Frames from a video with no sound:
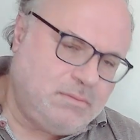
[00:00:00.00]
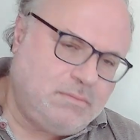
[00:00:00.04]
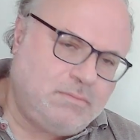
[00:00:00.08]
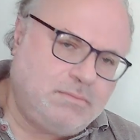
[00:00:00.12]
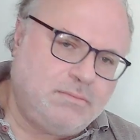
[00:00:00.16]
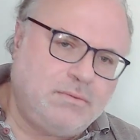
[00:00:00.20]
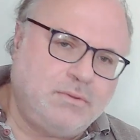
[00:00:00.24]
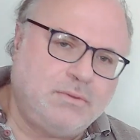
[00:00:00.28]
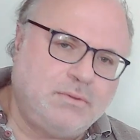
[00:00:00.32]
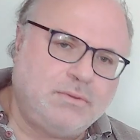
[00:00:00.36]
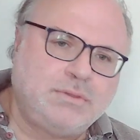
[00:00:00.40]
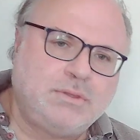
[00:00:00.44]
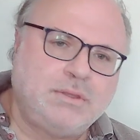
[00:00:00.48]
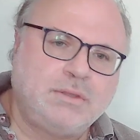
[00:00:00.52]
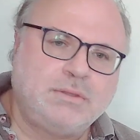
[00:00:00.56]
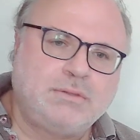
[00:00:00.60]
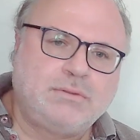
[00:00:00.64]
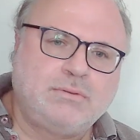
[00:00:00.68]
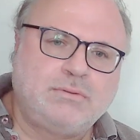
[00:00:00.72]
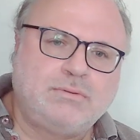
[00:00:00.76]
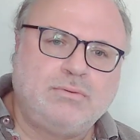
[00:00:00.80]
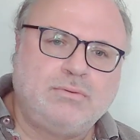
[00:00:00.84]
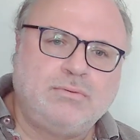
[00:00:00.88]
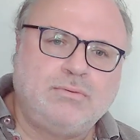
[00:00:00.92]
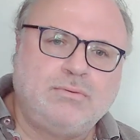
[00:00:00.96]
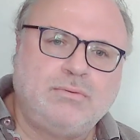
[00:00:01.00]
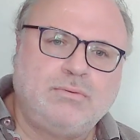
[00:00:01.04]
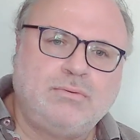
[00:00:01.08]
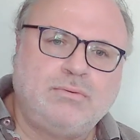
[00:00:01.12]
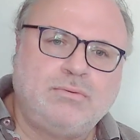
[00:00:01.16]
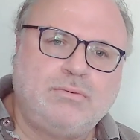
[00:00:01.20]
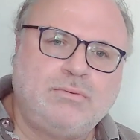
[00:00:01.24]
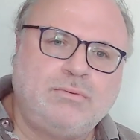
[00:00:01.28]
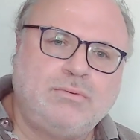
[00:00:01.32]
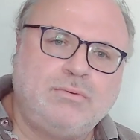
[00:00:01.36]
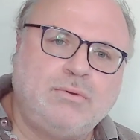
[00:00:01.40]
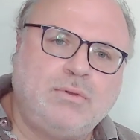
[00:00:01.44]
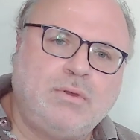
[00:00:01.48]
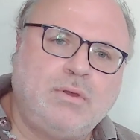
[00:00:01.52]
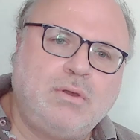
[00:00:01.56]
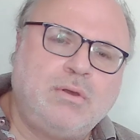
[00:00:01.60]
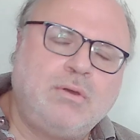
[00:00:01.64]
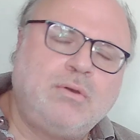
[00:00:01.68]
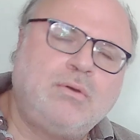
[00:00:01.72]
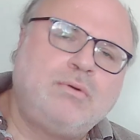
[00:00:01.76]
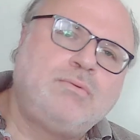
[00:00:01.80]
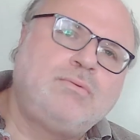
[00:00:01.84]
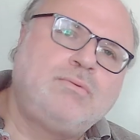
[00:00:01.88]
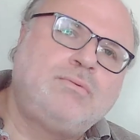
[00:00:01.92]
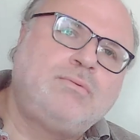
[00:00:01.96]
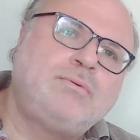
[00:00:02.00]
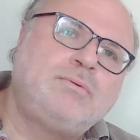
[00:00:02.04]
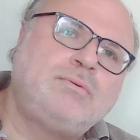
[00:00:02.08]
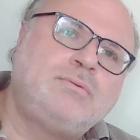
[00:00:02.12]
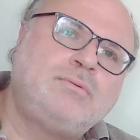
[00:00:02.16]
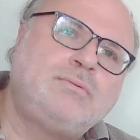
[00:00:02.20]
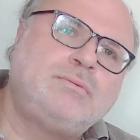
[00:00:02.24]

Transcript: wanted to know